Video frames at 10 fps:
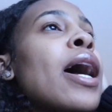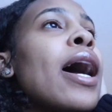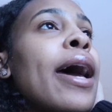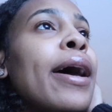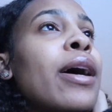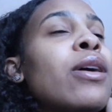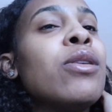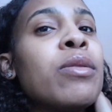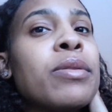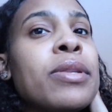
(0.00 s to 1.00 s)

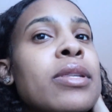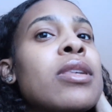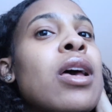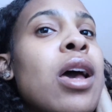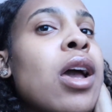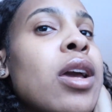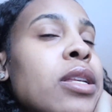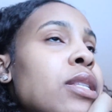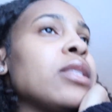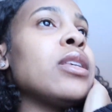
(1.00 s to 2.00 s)
house.
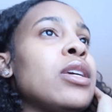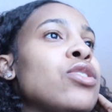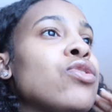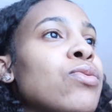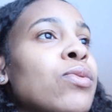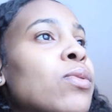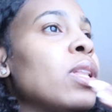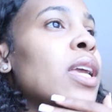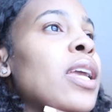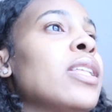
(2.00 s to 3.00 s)
Honestly,
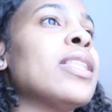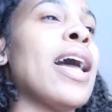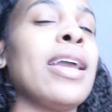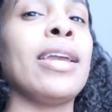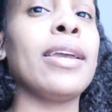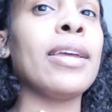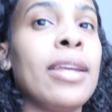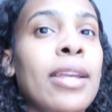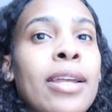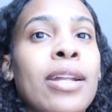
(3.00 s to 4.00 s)
truly, like,
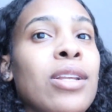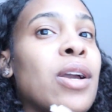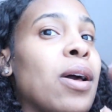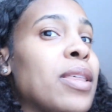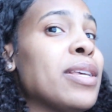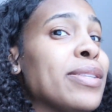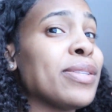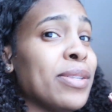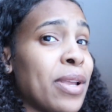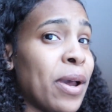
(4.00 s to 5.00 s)
y'all,
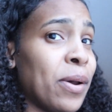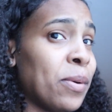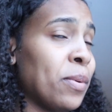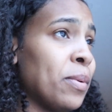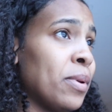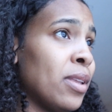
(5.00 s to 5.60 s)
this snow